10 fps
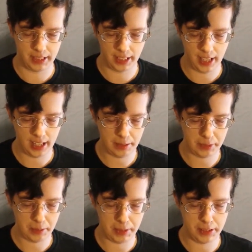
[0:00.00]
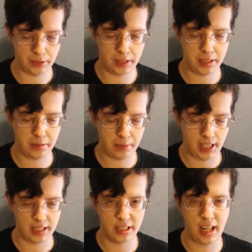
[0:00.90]
today I'm going to be doing
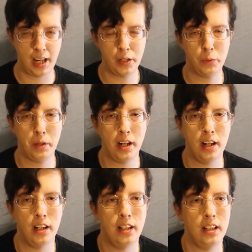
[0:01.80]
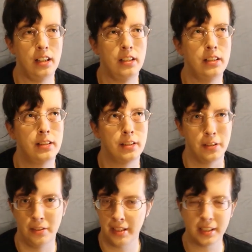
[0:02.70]
my January
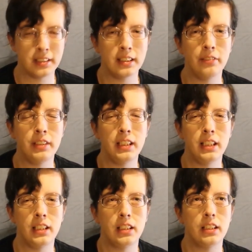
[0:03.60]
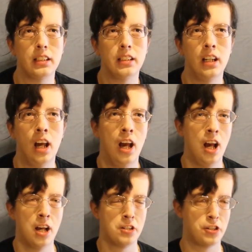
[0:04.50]
2017
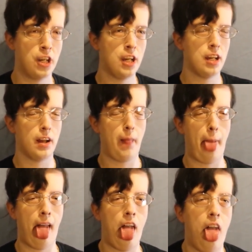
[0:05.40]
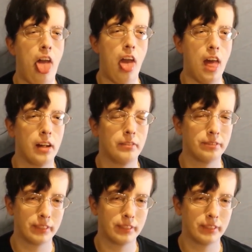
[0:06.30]
t uh,